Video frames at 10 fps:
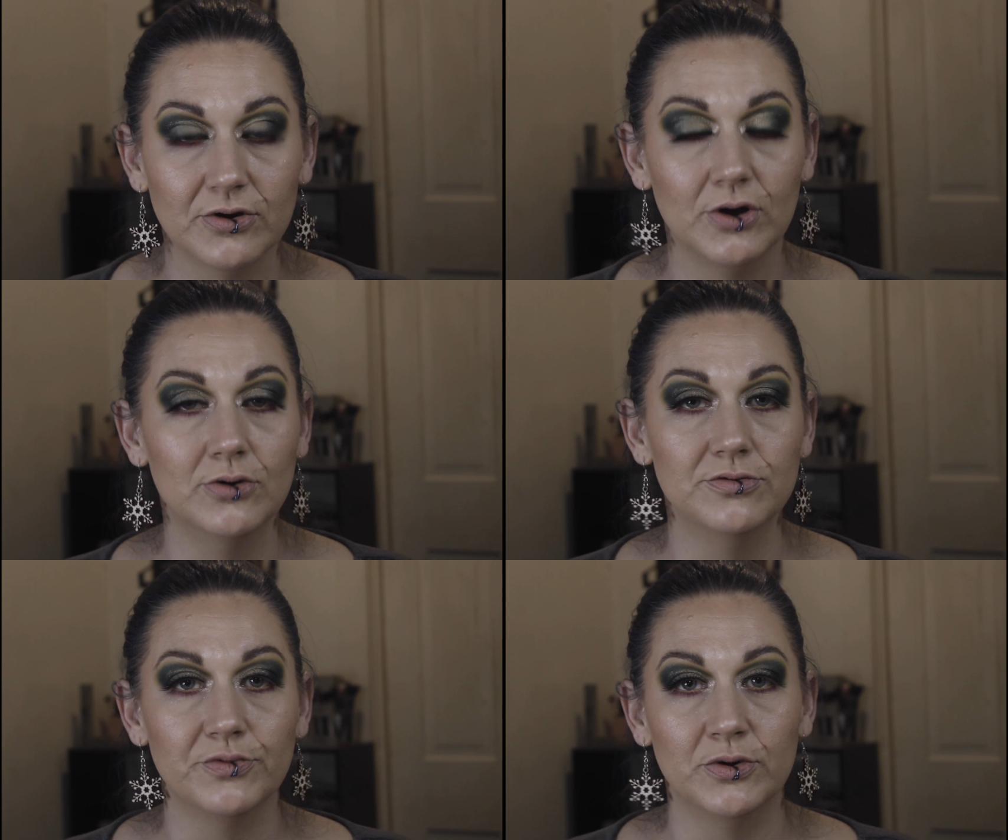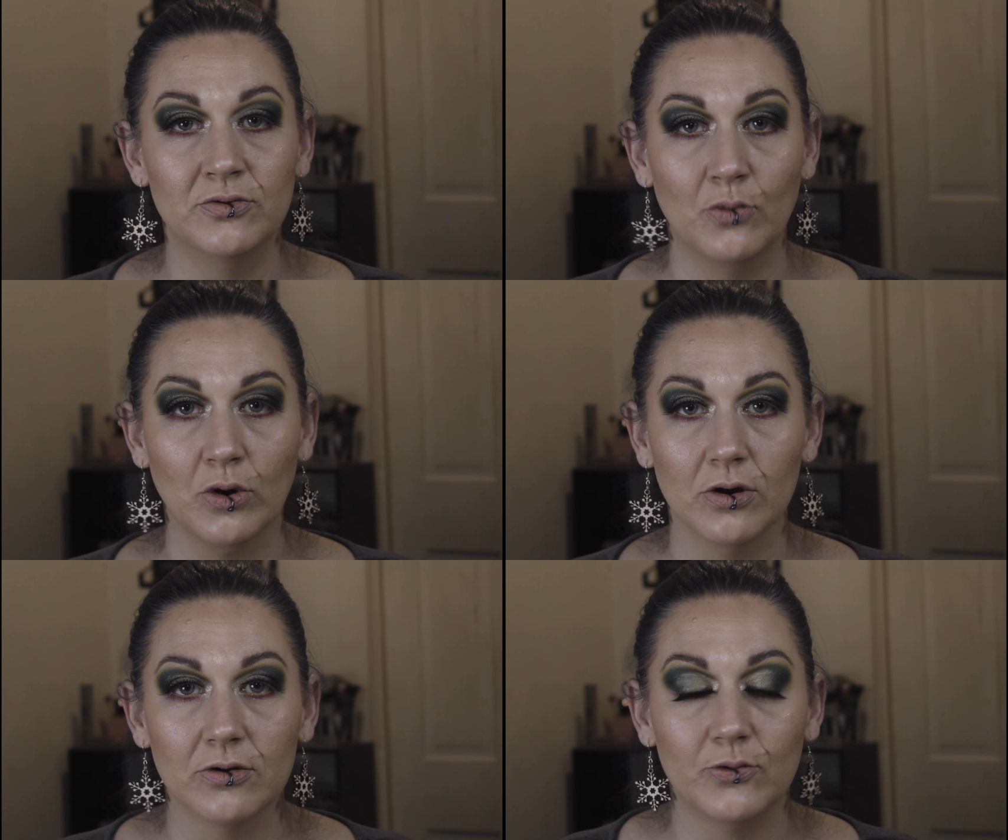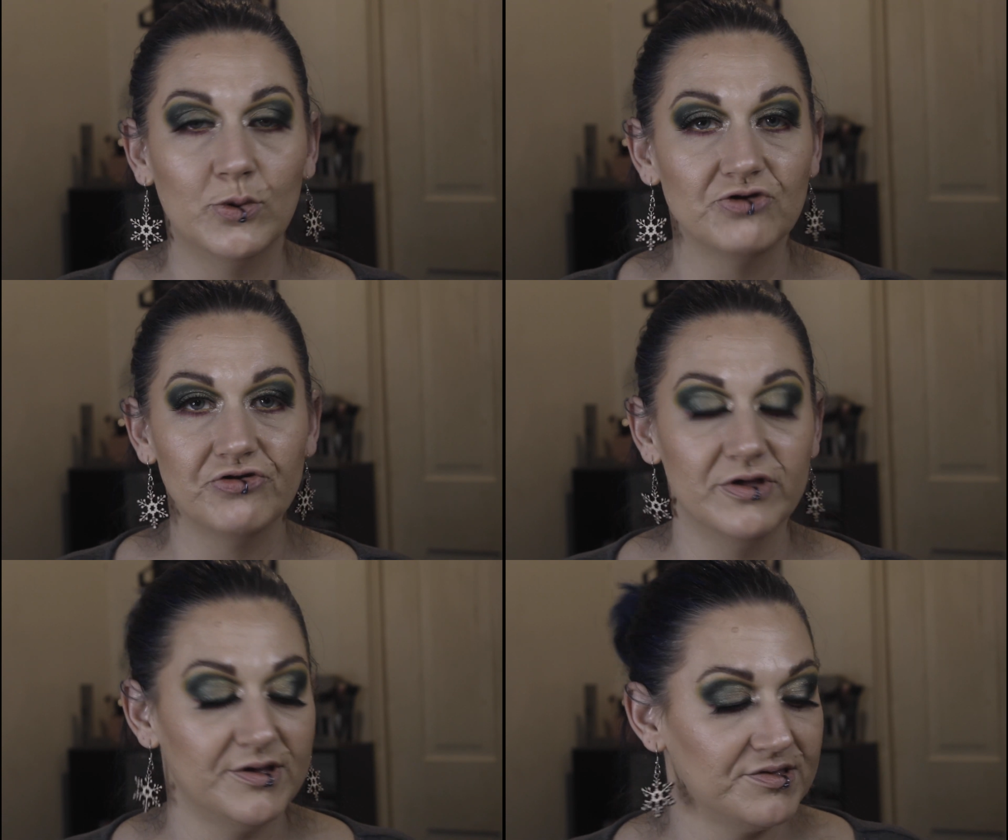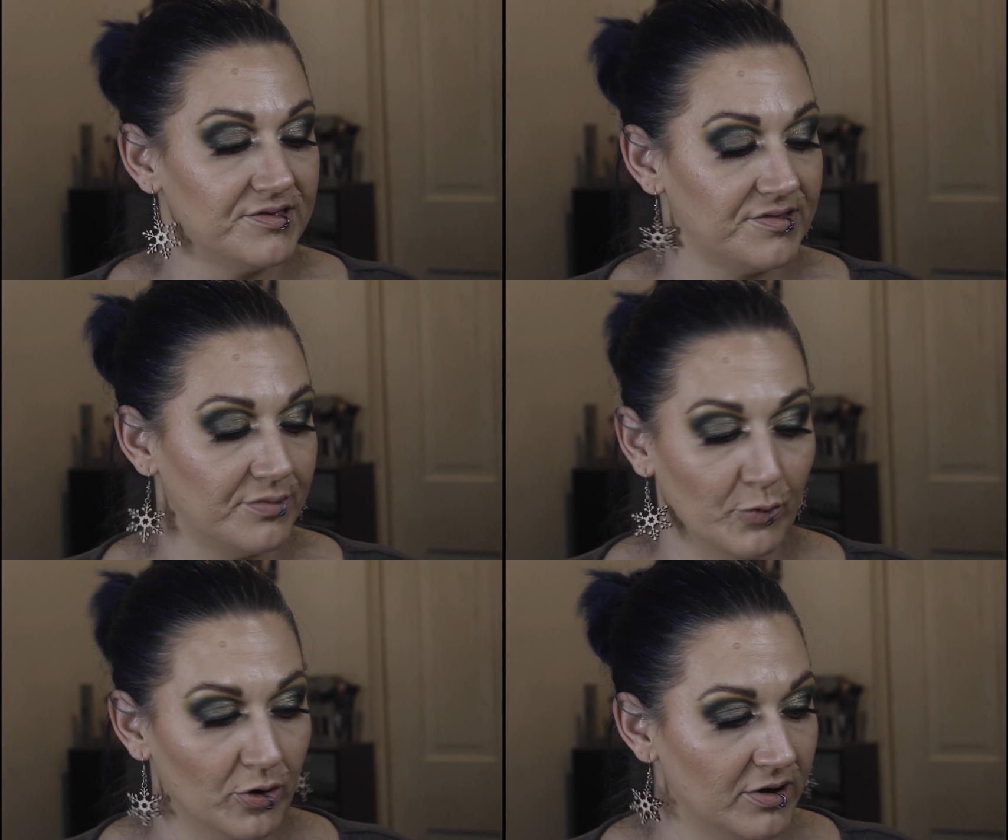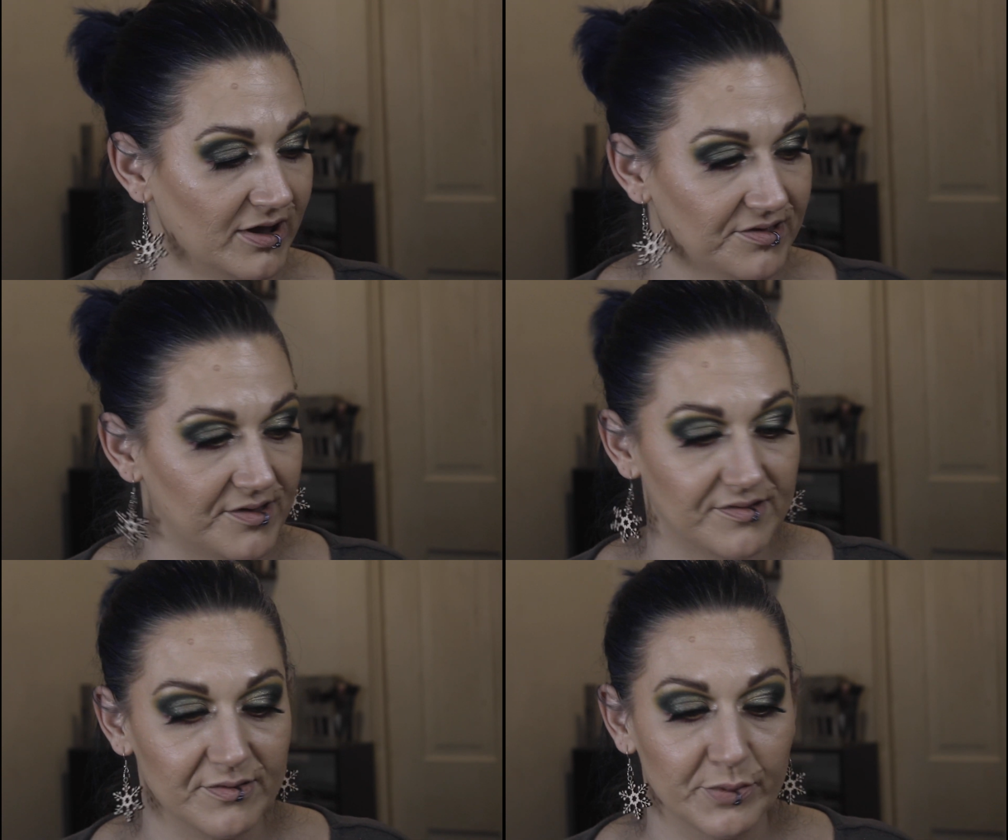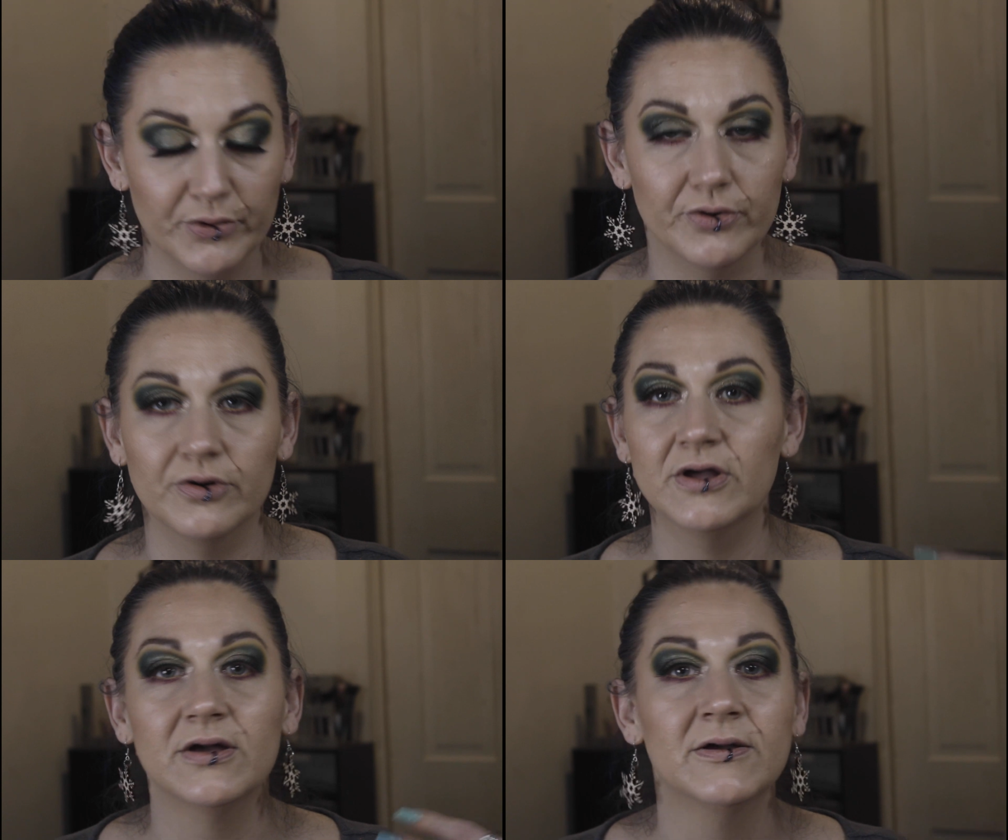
Codes wouldn't work, wish lists weren't accessible.